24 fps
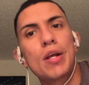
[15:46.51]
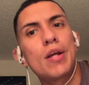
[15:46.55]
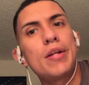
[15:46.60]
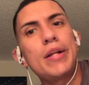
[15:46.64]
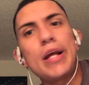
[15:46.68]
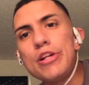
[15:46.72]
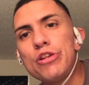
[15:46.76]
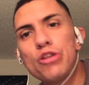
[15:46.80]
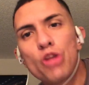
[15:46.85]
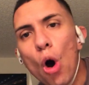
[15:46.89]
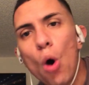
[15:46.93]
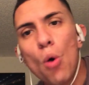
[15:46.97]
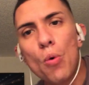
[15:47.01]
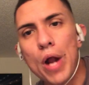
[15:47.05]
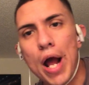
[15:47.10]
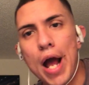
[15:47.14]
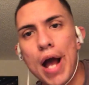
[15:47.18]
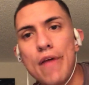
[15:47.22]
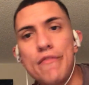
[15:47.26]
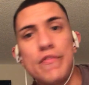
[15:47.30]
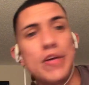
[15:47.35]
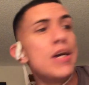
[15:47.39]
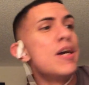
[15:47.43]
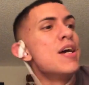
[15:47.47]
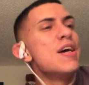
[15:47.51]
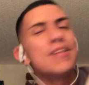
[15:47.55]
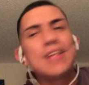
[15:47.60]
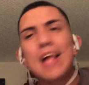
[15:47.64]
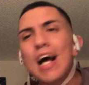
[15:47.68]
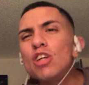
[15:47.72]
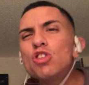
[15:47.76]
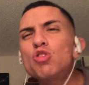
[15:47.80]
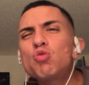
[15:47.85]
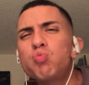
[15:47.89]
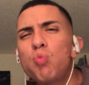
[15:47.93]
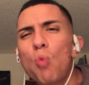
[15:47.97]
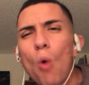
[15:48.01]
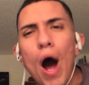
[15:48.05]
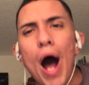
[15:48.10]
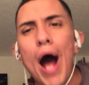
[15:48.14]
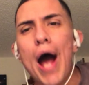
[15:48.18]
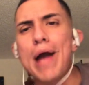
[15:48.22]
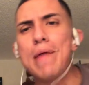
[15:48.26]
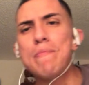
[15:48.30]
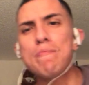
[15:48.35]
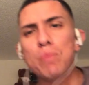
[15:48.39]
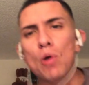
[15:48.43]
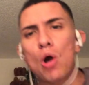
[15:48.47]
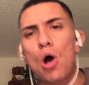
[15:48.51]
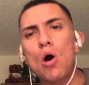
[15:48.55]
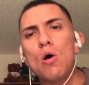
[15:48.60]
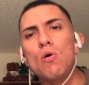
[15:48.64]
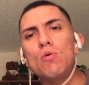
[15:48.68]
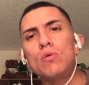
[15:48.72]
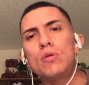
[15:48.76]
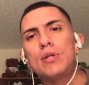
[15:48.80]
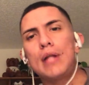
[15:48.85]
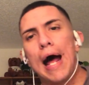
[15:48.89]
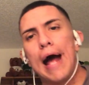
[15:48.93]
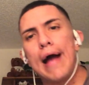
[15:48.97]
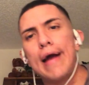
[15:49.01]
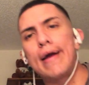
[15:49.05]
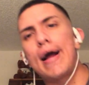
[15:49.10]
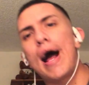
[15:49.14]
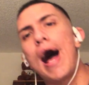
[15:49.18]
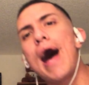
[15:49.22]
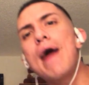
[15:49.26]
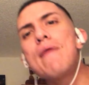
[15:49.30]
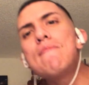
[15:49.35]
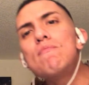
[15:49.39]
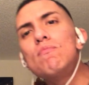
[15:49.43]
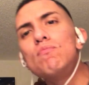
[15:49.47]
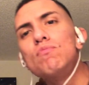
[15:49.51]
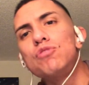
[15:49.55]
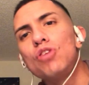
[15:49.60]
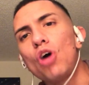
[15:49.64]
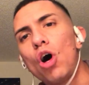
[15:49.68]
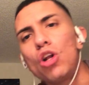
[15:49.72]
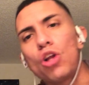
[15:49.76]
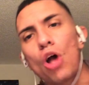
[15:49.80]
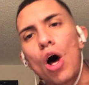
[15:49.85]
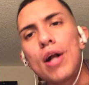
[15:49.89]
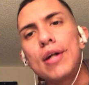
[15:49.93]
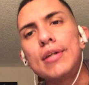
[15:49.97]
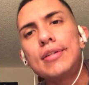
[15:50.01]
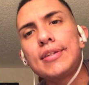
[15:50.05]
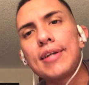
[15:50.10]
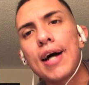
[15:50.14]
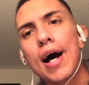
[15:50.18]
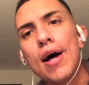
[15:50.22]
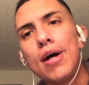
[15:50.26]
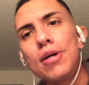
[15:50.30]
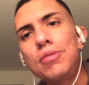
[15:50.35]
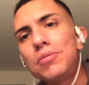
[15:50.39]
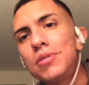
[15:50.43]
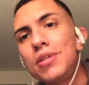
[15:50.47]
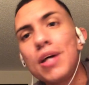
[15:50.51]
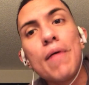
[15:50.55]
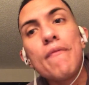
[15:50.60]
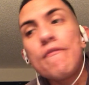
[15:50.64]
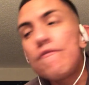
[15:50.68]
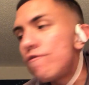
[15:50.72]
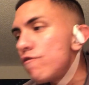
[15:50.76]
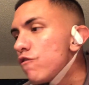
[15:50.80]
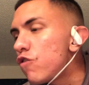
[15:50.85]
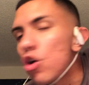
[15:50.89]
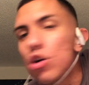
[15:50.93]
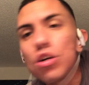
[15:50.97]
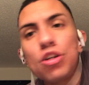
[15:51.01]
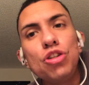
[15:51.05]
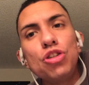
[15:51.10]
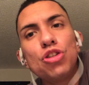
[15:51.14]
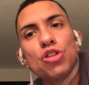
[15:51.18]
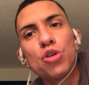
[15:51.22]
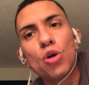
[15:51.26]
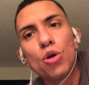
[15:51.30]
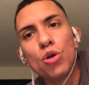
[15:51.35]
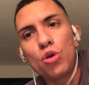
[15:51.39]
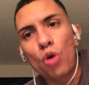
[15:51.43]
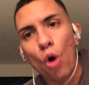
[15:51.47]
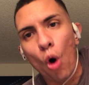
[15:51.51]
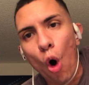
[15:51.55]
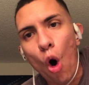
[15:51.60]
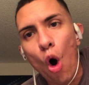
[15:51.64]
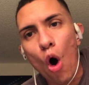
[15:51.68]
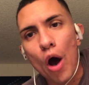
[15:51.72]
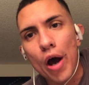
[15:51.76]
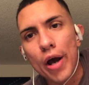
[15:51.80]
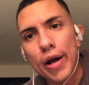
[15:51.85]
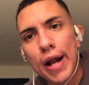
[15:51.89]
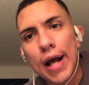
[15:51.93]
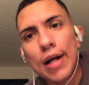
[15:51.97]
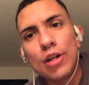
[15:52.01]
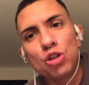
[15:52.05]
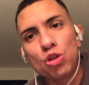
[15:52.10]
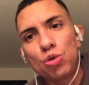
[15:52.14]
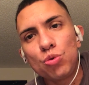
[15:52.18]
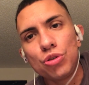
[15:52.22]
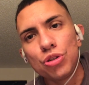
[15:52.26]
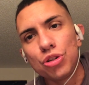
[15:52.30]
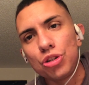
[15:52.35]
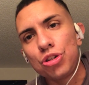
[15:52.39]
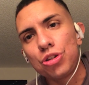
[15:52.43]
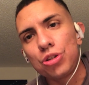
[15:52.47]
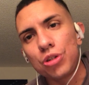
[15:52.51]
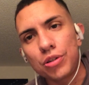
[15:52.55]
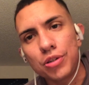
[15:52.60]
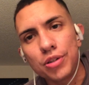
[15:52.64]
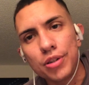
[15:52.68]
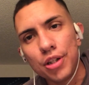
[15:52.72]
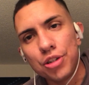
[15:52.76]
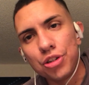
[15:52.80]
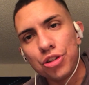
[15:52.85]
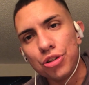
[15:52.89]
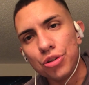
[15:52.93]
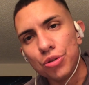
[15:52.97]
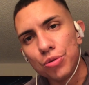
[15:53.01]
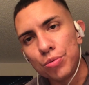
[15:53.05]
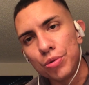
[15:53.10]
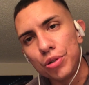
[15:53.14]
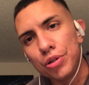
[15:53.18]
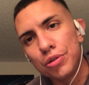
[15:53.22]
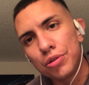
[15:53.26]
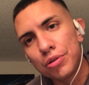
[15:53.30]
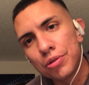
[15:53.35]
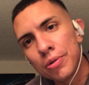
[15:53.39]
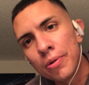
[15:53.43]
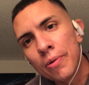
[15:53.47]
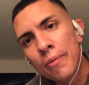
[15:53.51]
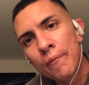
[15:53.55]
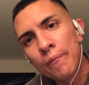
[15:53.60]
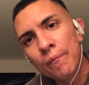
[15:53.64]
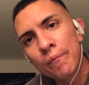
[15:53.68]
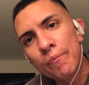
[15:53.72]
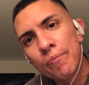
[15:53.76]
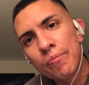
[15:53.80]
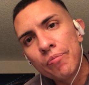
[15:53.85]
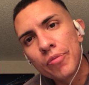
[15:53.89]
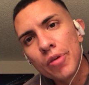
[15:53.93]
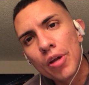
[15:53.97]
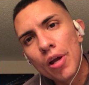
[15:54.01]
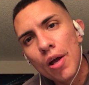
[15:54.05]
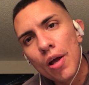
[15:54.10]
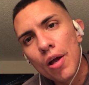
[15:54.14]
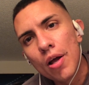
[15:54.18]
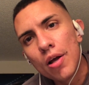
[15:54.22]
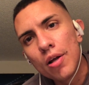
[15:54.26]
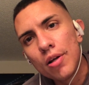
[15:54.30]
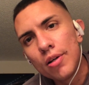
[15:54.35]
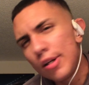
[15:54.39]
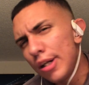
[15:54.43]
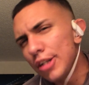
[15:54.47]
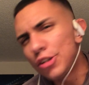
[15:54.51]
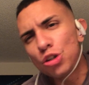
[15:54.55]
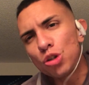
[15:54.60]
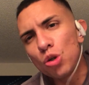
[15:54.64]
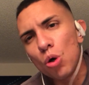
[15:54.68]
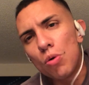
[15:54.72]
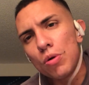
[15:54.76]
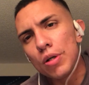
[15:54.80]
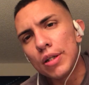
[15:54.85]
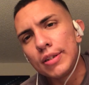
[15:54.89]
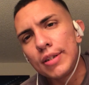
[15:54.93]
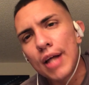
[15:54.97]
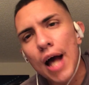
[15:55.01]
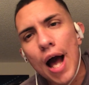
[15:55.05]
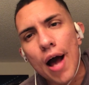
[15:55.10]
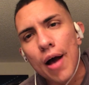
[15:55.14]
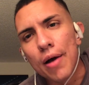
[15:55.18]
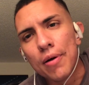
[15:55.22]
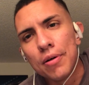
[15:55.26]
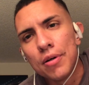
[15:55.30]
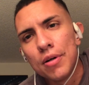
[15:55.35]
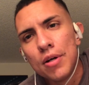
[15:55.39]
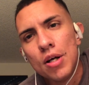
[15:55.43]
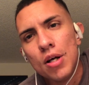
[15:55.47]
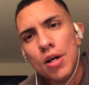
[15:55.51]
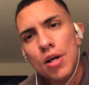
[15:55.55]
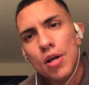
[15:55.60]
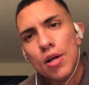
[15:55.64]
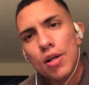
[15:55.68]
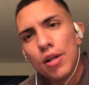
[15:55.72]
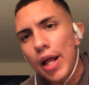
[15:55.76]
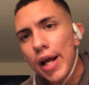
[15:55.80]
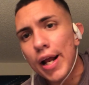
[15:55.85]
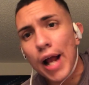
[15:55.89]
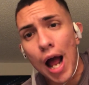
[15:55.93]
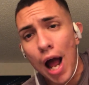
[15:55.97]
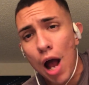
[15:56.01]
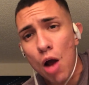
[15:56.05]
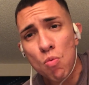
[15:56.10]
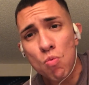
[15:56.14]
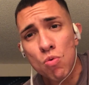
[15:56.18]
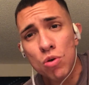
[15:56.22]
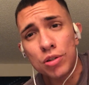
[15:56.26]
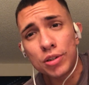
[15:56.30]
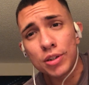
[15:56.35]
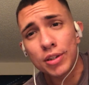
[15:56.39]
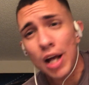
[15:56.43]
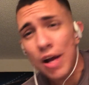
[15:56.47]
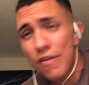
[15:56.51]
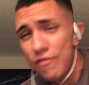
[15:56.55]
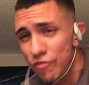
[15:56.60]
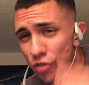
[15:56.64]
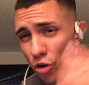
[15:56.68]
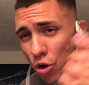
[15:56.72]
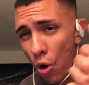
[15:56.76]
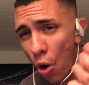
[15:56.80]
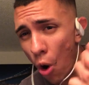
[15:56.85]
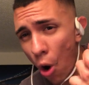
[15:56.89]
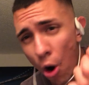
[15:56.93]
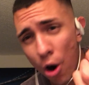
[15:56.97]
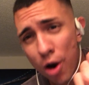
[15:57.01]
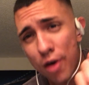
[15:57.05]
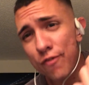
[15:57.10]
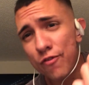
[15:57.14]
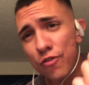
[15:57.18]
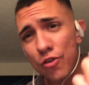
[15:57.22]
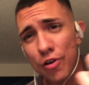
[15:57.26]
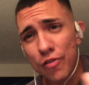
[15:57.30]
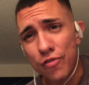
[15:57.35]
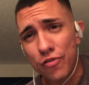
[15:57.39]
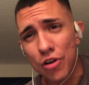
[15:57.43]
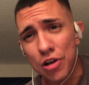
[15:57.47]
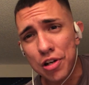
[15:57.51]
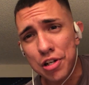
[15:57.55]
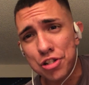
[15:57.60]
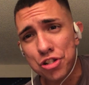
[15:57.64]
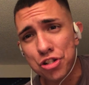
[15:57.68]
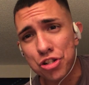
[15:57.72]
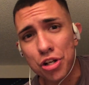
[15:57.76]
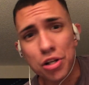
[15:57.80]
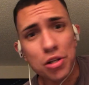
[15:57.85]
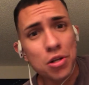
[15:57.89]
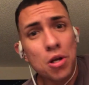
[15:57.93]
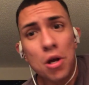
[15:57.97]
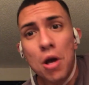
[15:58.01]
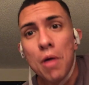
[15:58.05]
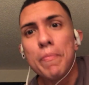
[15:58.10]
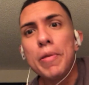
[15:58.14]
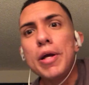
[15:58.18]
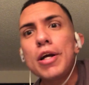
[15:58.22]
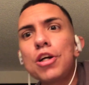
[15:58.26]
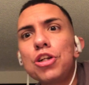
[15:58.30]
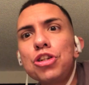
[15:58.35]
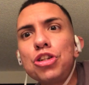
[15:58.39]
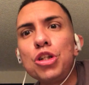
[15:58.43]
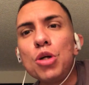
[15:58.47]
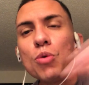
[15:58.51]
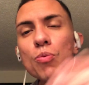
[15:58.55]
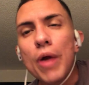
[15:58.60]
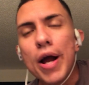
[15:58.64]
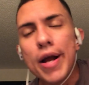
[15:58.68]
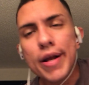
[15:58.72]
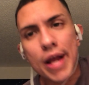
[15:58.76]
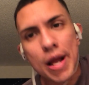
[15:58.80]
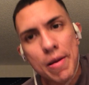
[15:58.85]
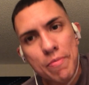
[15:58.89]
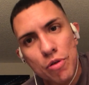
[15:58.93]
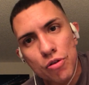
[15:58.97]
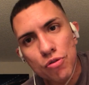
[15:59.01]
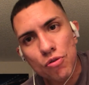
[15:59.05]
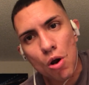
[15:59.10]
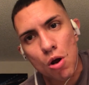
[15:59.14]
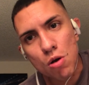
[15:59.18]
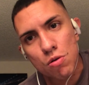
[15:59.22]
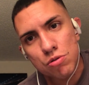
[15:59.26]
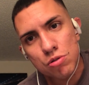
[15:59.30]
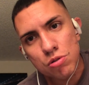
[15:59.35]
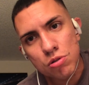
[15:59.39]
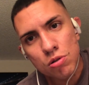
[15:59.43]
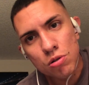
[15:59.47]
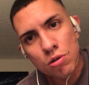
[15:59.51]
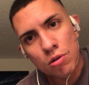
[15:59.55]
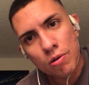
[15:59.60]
They don't have it. That's why, bro, like, I'm a lot of times I'm fucking turned on as soon as a chick says she's read. As soon as that. Like, I one time fell hard for a fucking chick because she read Game of Thrones.